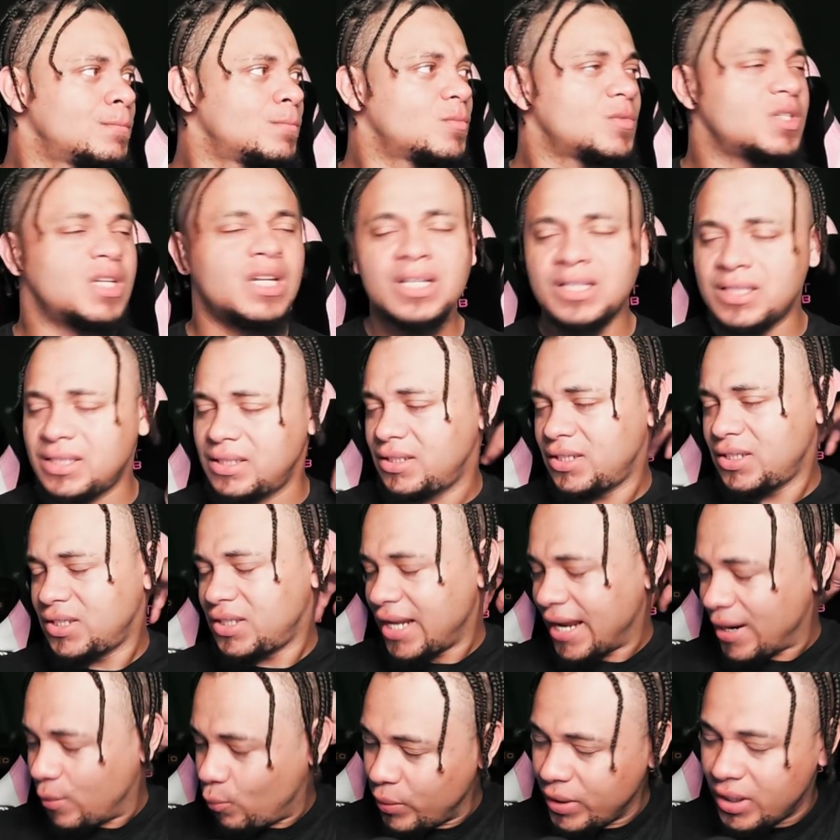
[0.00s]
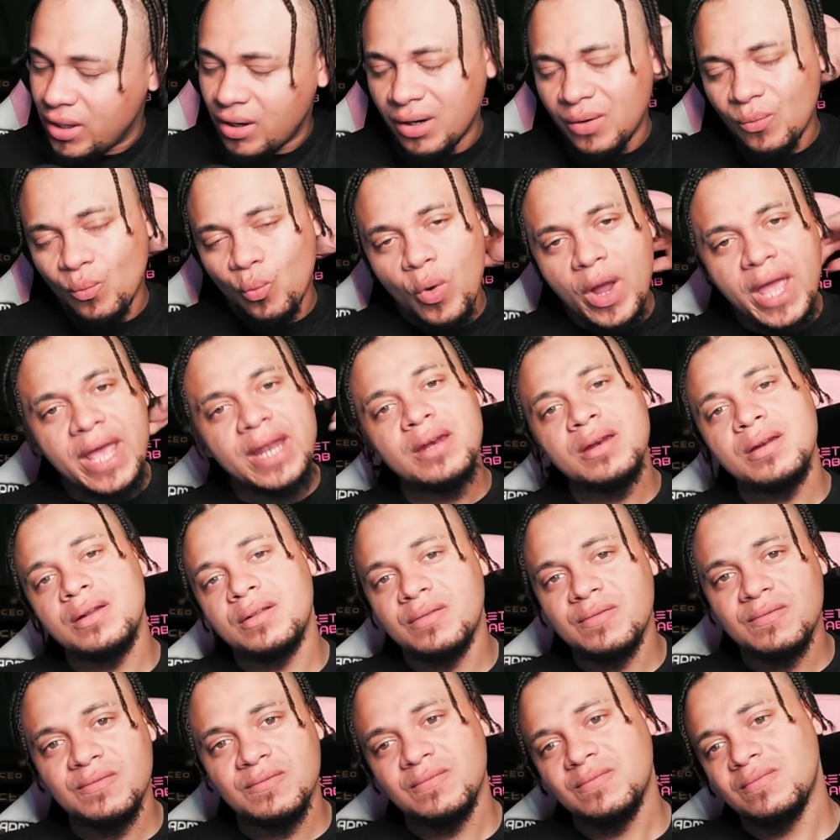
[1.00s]
And it's just like, we couldn't win.
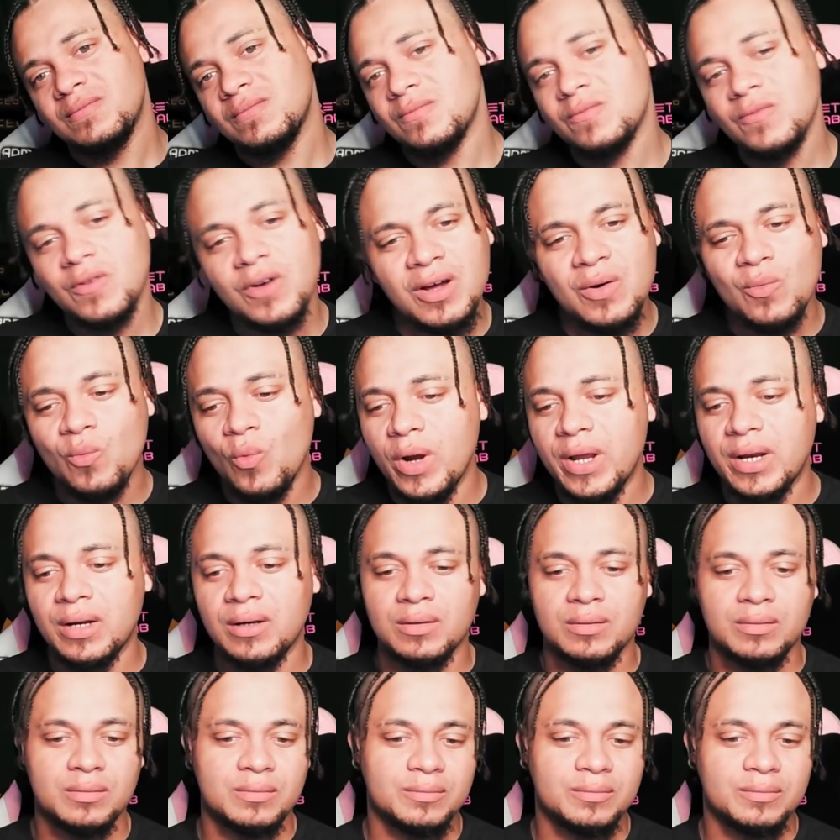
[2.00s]
Couldn't win.